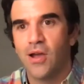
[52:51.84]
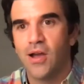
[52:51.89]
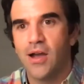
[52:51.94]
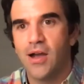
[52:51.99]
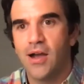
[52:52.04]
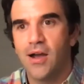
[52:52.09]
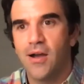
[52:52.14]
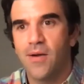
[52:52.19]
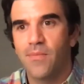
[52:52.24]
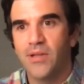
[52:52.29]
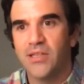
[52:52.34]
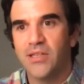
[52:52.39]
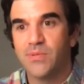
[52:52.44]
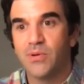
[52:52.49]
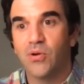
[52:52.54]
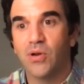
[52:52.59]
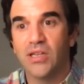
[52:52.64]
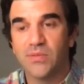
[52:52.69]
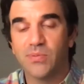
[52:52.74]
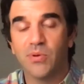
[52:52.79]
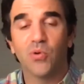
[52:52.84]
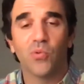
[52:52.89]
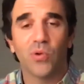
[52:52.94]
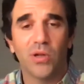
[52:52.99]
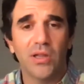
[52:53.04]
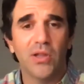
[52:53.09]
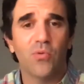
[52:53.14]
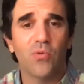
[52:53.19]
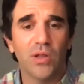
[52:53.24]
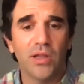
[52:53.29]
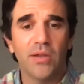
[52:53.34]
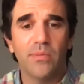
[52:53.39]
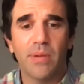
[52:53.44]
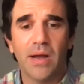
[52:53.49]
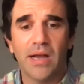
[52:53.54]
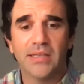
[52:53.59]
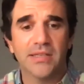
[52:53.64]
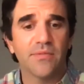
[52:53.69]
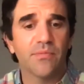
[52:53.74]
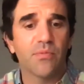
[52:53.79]
um, it's been it's been a really really
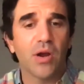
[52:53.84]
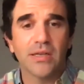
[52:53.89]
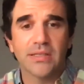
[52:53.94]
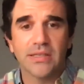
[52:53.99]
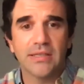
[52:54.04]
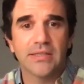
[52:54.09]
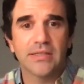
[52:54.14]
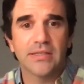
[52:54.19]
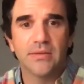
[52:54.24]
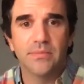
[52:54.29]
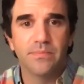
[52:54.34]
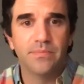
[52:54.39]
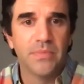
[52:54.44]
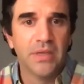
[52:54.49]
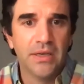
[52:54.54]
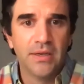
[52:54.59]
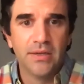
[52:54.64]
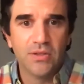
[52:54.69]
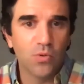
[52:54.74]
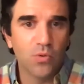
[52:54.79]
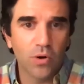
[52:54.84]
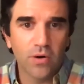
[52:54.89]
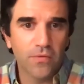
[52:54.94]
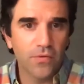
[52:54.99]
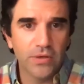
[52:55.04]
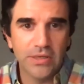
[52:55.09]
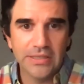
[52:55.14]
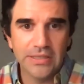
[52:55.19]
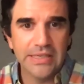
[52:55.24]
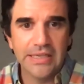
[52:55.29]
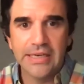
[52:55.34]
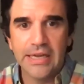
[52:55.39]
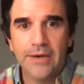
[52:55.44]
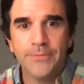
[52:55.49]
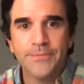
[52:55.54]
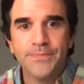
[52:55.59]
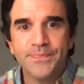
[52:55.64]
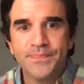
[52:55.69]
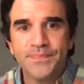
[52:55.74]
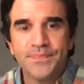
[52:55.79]
positive process to to work for Disney now.
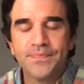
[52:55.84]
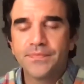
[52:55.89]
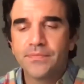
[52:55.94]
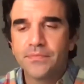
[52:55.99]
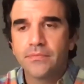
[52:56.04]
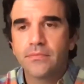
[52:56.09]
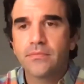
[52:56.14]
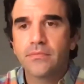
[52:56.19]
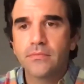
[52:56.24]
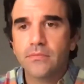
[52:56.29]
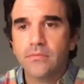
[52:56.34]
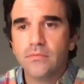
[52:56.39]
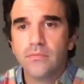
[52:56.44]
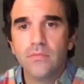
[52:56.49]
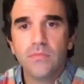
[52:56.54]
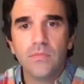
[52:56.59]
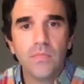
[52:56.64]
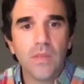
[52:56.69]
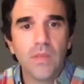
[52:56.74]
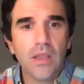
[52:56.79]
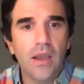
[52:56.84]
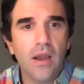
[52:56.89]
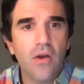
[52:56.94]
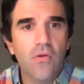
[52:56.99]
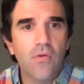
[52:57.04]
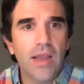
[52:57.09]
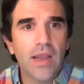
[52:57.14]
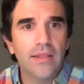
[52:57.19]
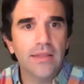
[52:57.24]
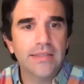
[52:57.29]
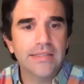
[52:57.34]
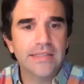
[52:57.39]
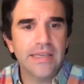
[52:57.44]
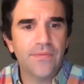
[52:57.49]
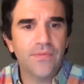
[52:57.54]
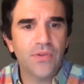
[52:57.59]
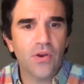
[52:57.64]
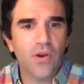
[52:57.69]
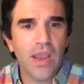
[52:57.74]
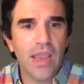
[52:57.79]
All right, let's see
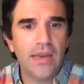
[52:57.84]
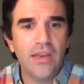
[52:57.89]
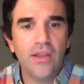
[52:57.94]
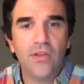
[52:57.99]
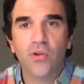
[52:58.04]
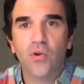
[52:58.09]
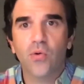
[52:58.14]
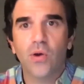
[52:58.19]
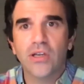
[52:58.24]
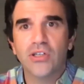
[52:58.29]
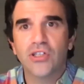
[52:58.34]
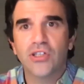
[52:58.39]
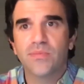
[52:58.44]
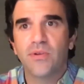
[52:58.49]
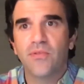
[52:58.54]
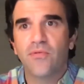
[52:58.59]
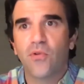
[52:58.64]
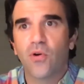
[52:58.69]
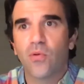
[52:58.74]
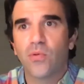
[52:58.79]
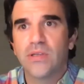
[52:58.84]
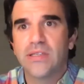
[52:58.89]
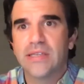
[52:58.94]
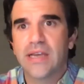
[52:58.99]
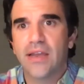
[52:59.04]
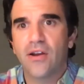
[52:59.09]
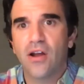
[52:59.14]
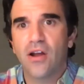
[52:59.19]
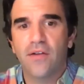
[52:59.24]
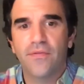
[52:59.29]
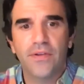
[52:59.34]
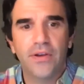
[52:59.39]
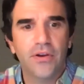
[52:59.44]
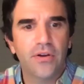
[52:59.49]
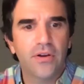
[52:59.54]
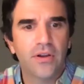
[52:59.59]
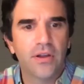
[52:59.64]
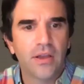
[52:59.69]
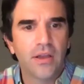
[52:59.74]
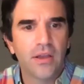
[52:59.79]
if there are any other questions before we sign off
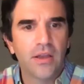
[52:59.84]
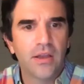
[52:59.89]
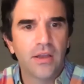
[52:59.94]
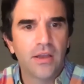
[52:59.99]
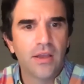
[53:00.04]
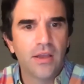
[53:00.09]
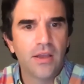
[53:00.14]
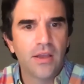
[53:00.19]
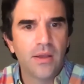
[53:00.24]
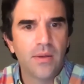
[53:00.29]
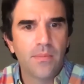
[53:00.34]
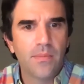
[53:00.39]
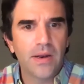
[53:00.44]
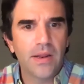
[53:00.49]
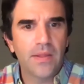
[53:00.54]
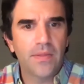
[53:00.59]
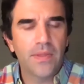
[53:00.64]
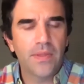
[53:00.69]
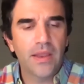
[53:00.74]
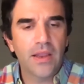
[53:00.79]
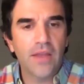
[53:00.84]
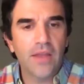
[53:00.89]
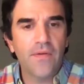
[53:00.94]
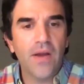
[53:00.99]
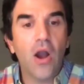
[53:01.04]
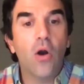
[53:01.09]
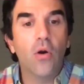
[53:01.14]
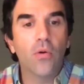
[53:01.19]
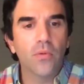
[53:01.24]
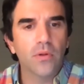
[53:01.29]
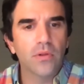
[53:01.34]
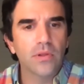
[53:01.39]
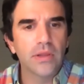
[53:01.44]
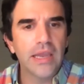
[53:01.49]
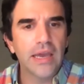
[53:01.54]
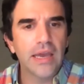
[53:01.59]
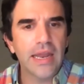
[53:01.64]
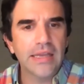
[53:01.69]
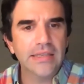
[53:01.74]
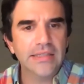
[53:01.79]
here. But I think if I oh
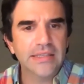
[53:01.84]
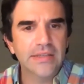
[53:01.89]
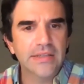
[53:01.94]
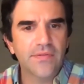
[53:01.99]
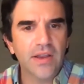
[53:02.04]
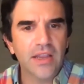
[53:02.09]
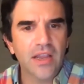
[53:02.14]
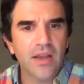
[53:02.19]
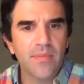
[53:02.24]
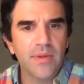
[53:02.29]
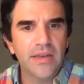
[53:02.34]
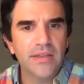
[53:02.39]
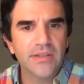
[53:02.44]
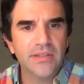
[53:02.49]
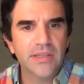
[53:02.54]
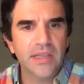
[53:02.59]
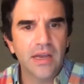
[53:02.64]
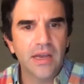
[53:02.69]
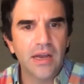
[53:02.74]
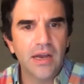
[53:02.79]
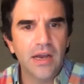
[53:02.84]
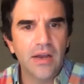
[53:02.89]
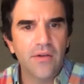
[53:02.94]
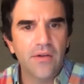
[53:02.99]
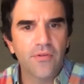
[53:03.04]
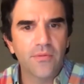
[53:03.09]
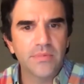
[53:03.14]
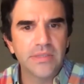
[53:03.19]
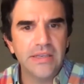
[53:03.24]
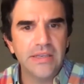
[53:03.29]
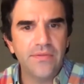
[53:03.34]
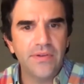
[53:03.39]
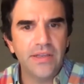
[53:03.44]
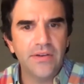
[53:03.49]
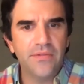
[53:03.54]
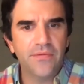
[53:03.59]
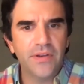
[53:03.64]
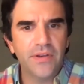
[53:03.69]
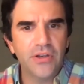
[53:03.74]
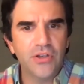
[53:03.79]
Leon asks if I come in as uh, from TV
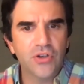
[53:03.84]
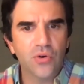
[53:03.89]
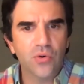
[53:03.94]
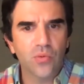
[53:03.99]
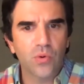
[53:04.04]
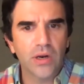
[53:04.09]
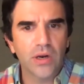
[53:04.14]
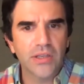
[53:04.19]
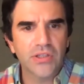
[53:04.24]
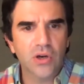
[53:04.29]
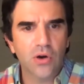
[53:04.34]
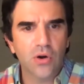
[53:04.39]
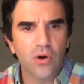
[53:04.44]
to feature, would I start